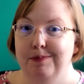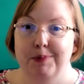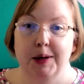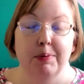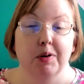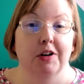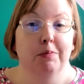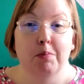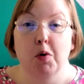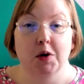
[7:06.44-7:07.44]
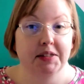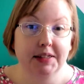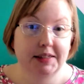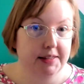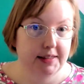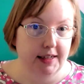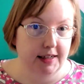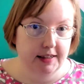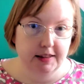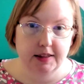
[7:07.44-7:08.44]
People are more
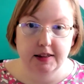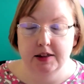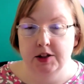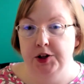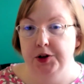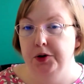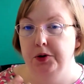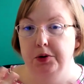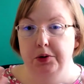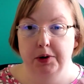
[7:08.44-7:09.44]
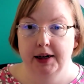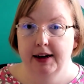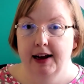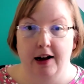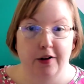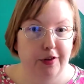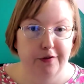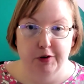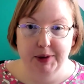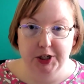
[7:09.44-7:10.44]
sensitized to health
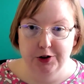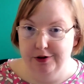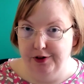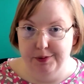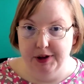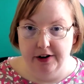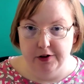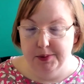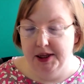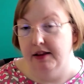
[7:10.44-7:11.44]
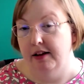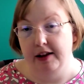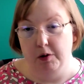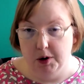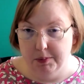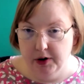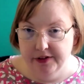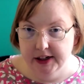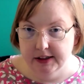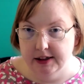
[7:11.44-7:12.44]
information from the government than they were
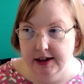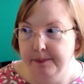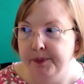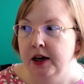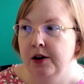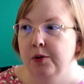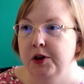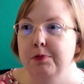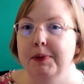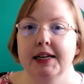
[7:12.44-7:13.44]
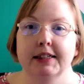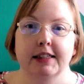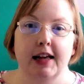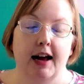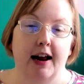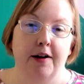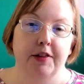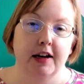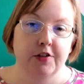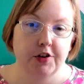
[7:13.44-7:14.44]
previously, which means that how
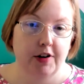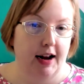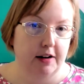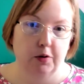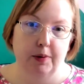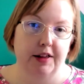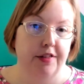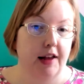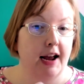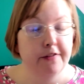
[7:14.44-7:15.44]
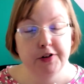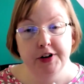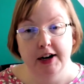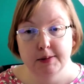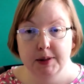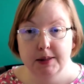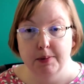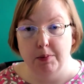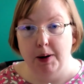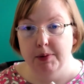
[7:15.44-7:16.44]
they interact with advertisements
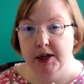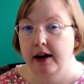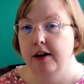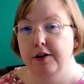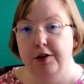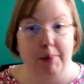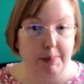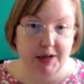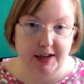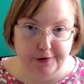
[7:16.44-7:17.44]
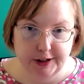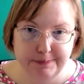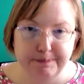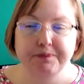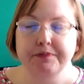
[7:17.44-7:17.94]
about public health might be different.